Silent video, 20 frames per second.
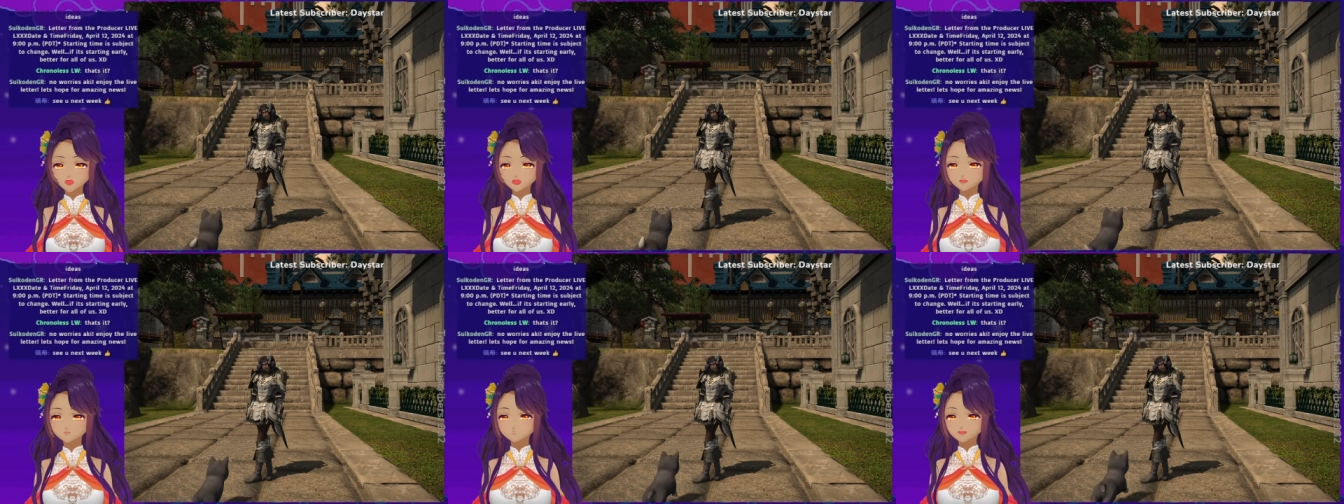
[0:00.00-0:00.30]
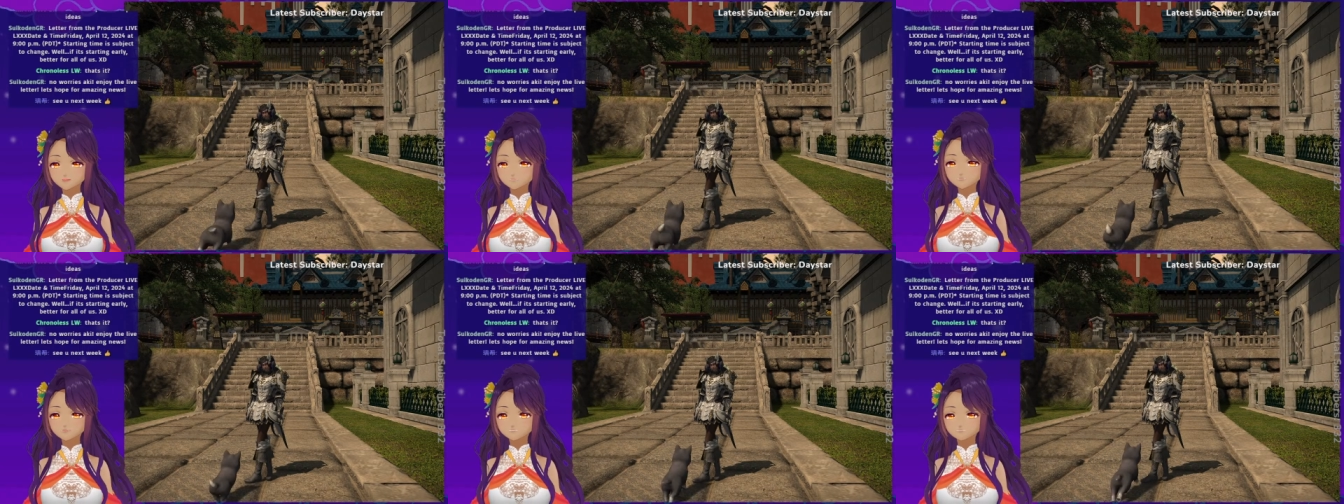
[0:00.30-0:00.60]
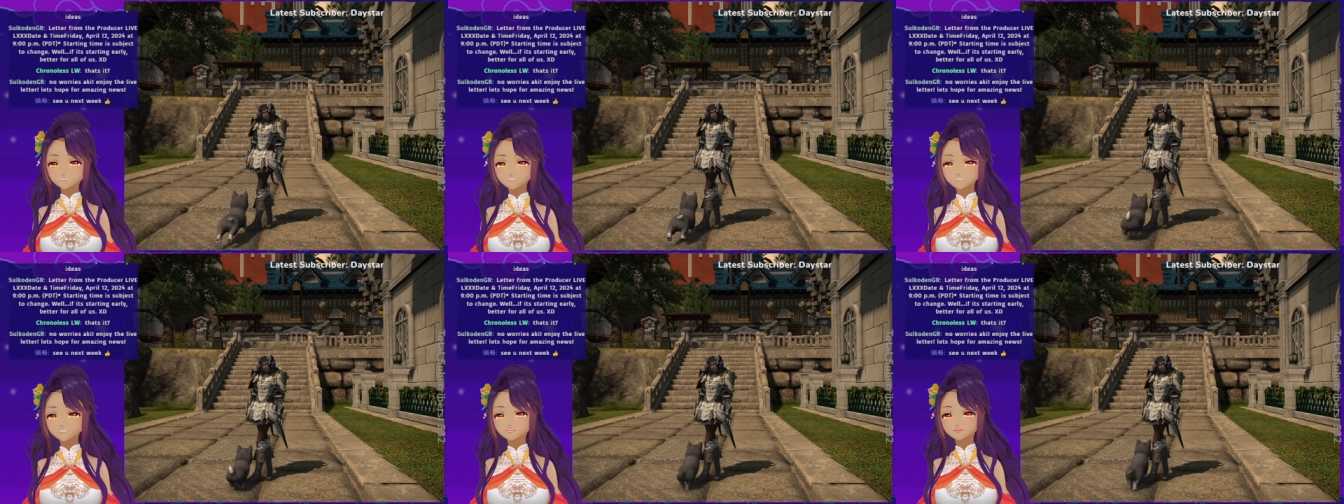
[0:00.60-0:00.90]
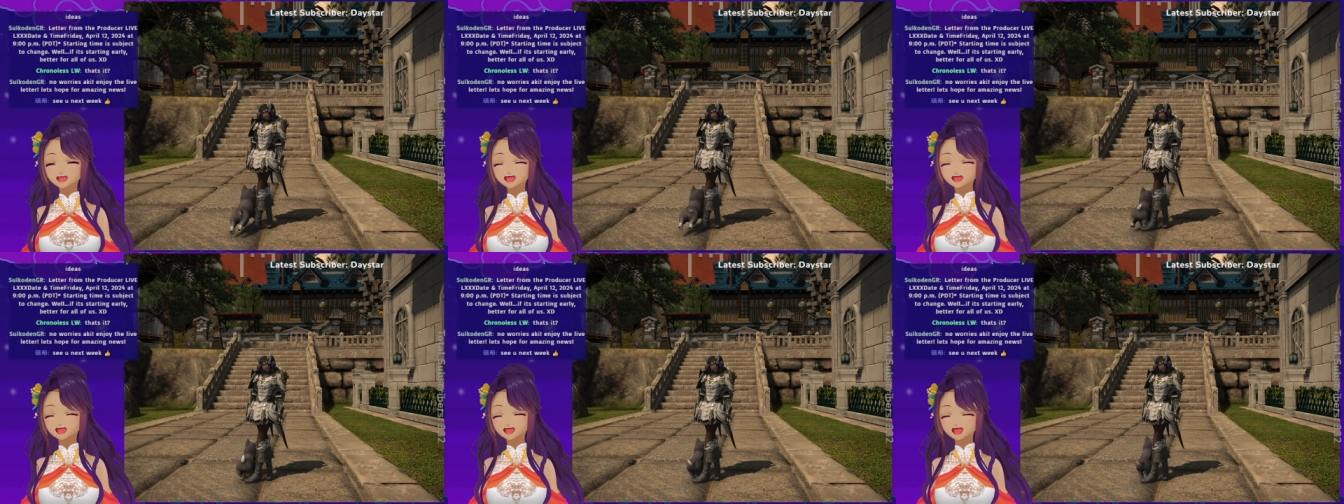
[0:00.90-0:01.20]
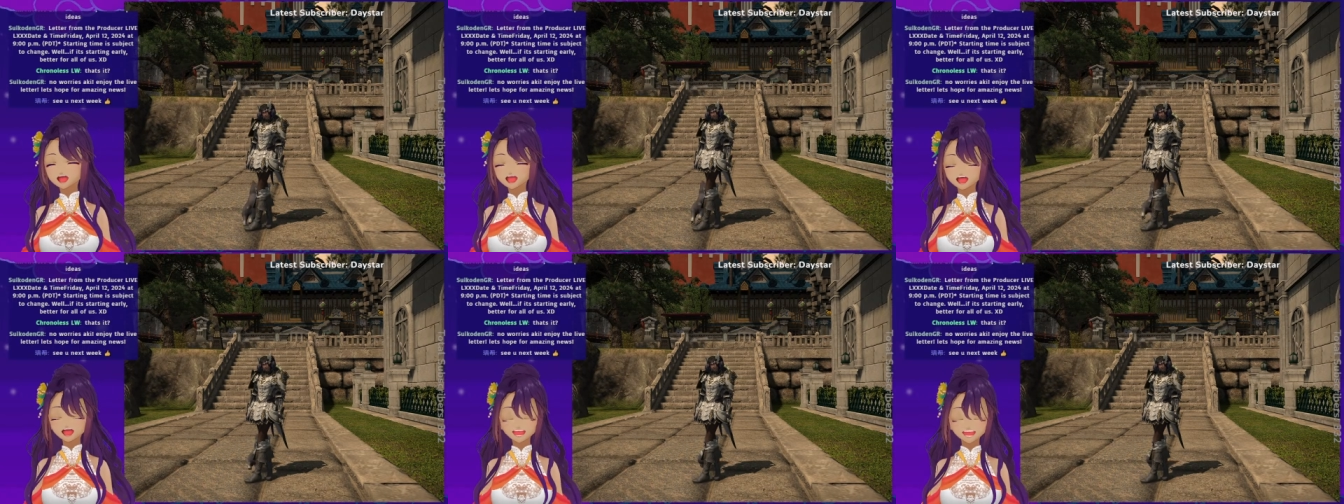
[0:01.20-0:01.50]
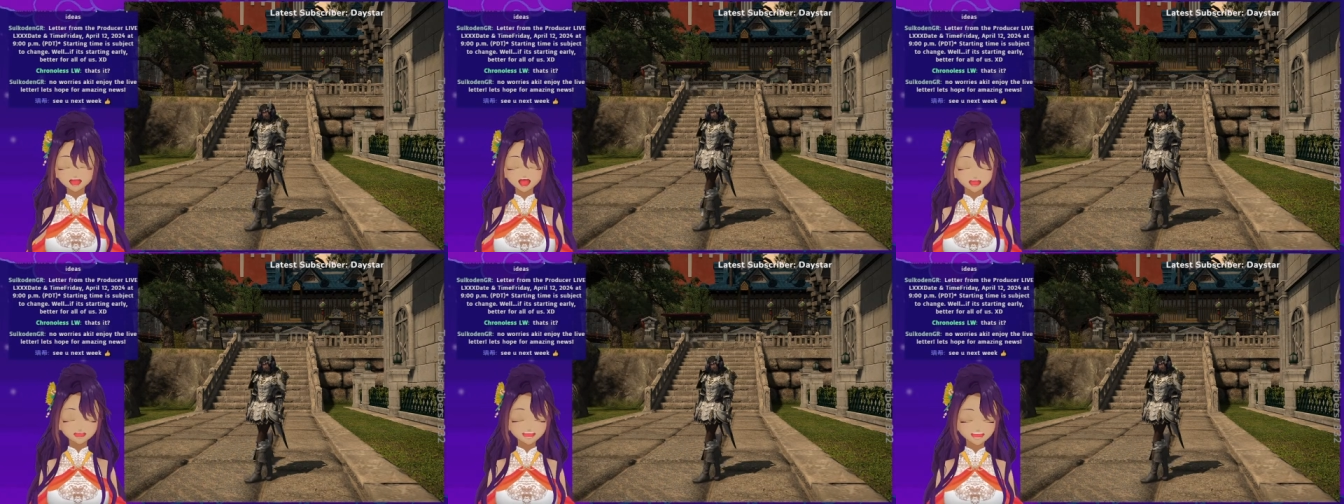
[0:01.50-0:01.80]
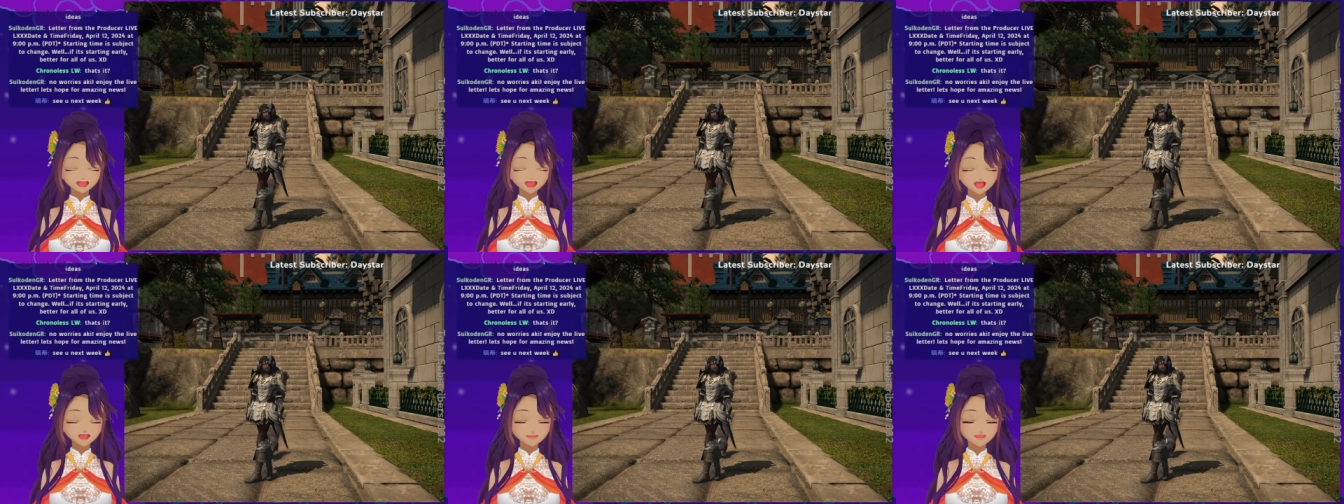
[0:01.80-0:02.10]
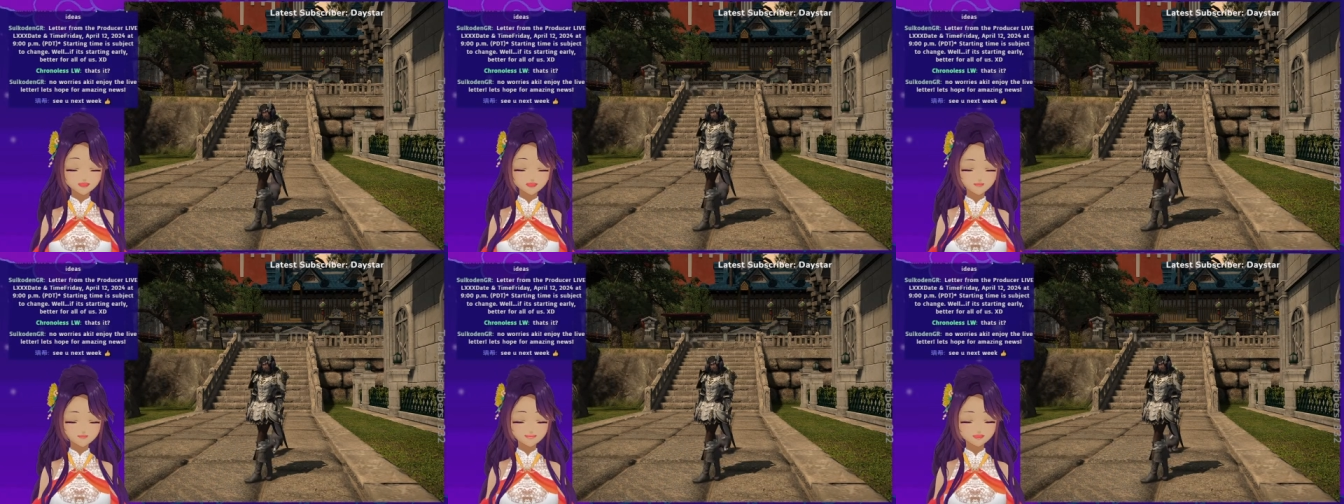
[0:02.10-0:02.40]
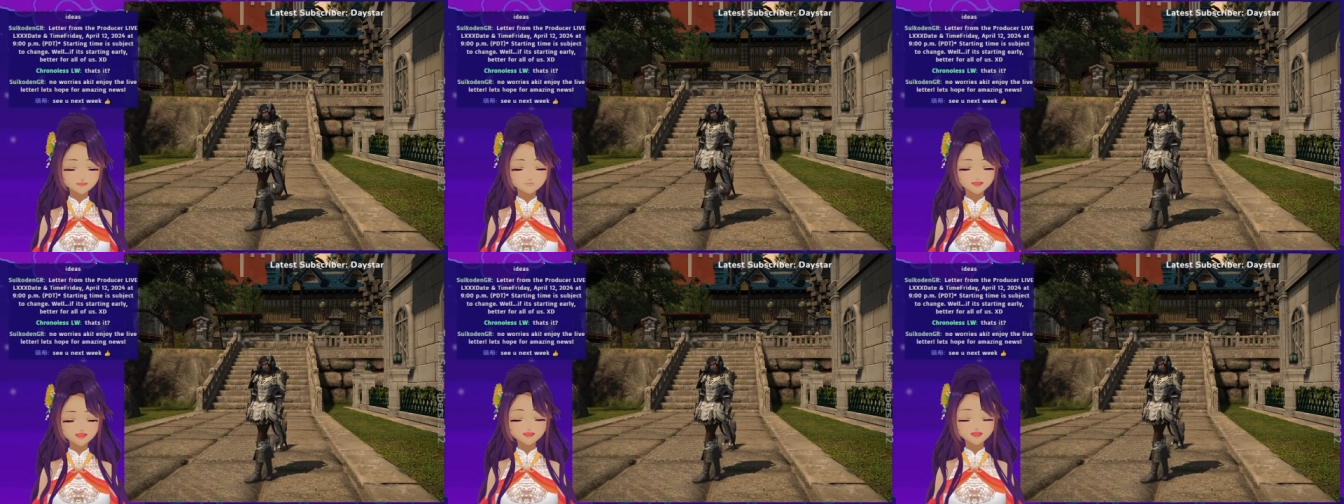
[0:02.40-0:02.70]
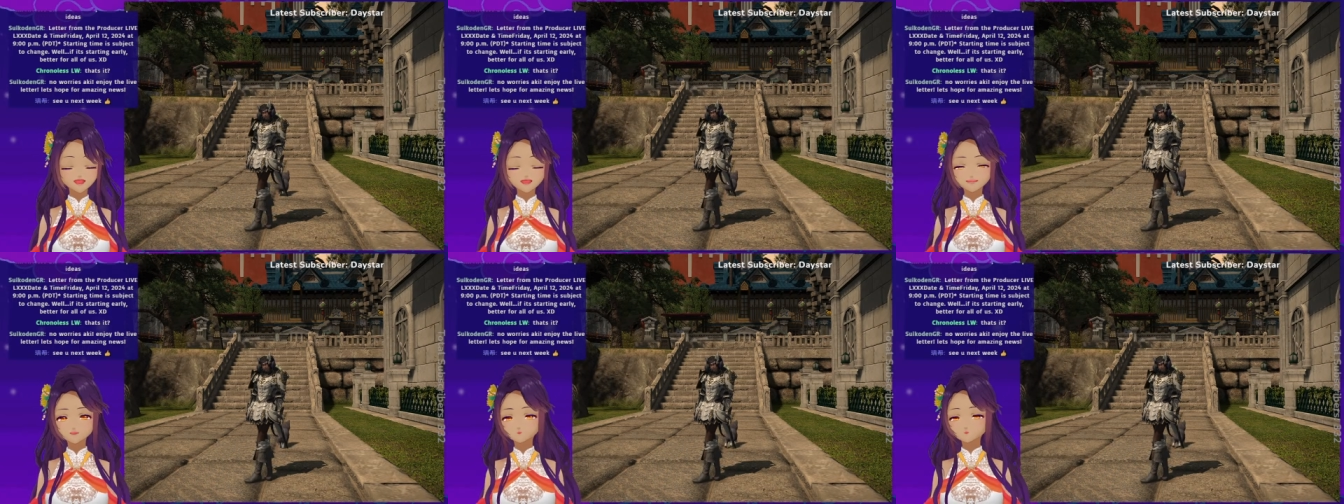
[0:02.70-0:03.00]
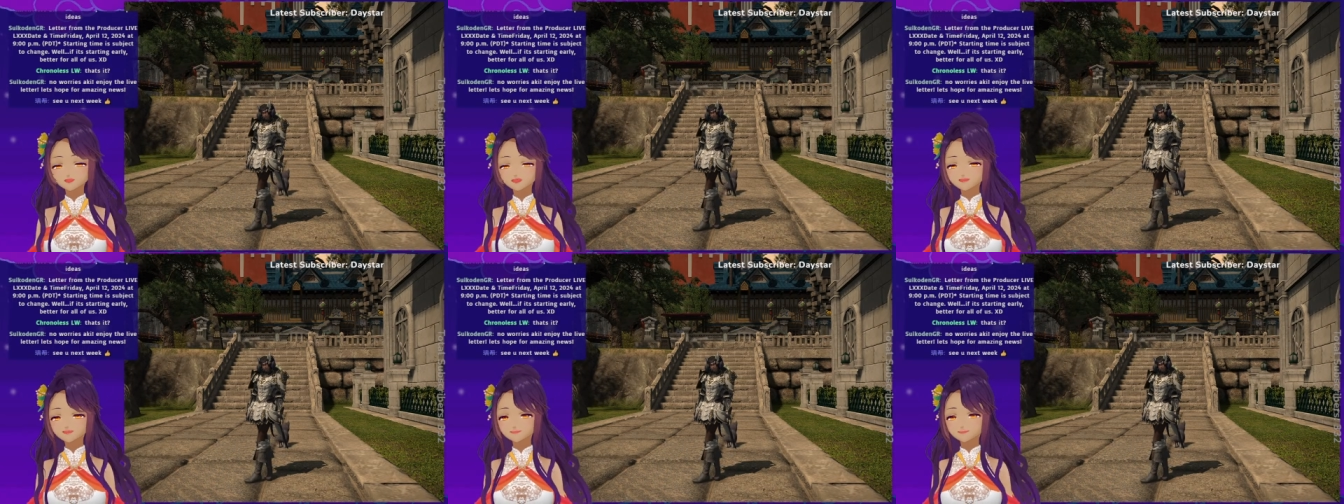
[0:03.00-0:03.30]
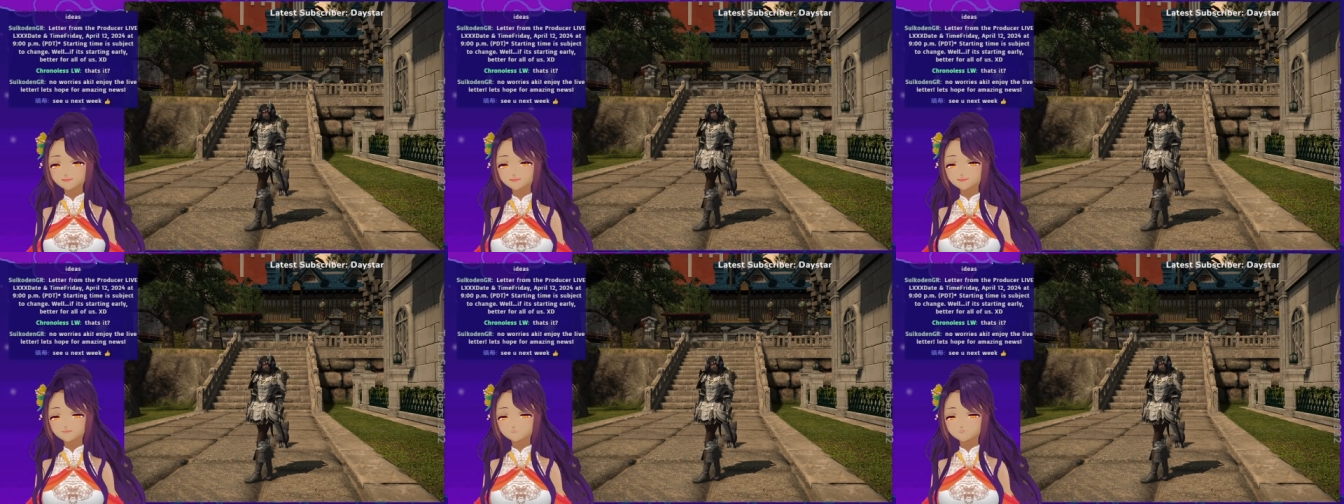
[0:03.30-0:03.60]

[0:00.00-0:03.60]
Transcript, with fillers: Also, Jay, thanks for coming back and saying hi to me. I'm so glad you were here.